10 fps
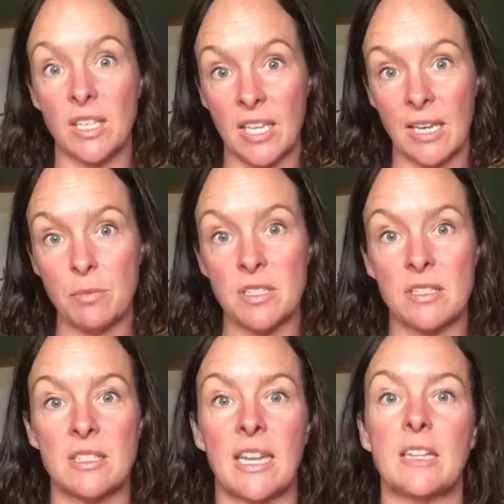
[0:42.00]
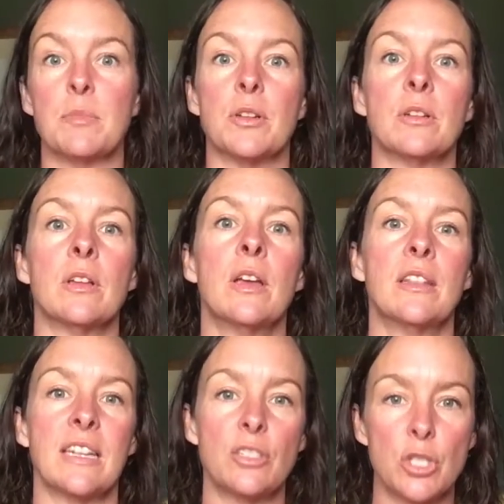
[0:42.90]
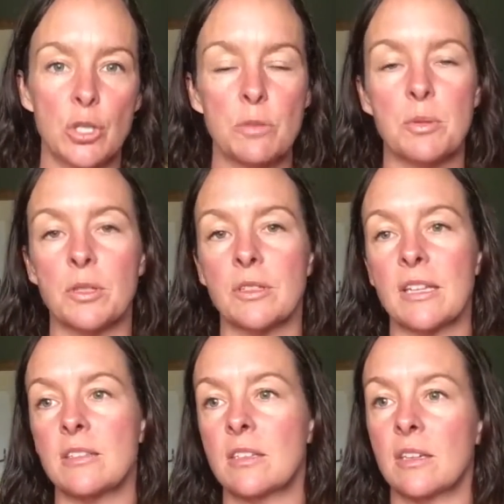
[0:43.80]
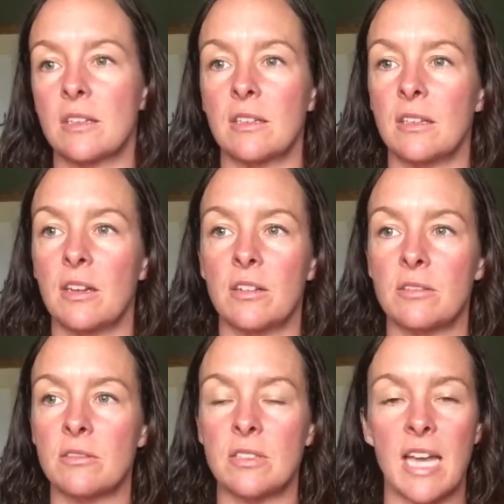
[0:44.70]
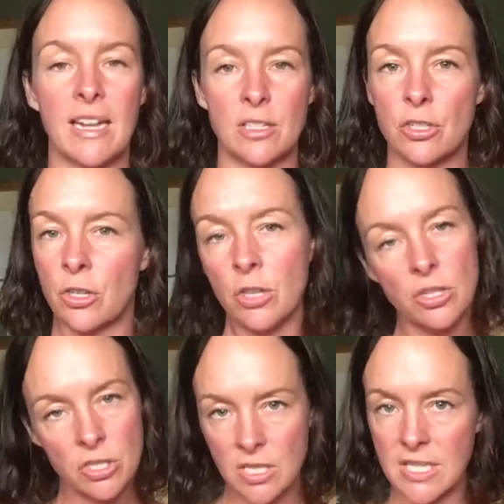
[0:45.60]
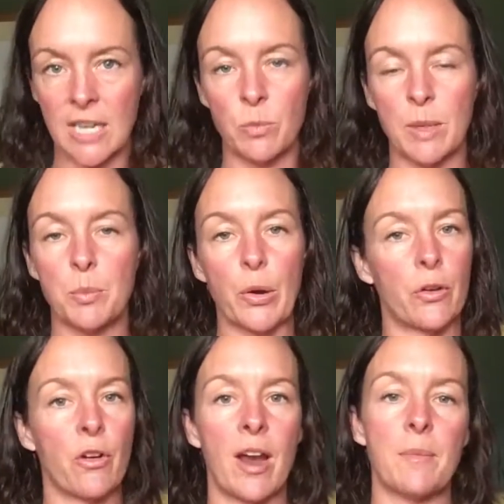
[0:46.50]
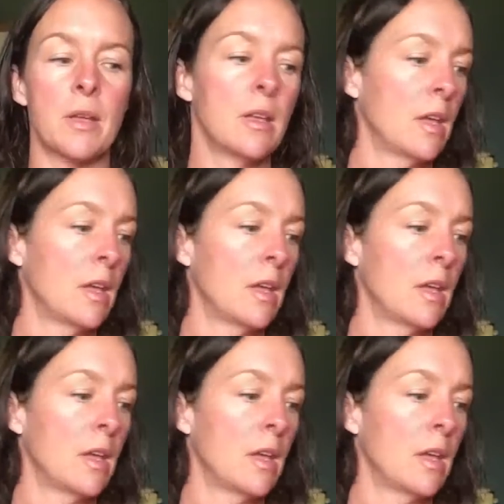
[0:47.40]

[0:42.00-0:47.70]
keep sustainable, that's doable, that's gonna, you know, tide us through, not just a 10-week program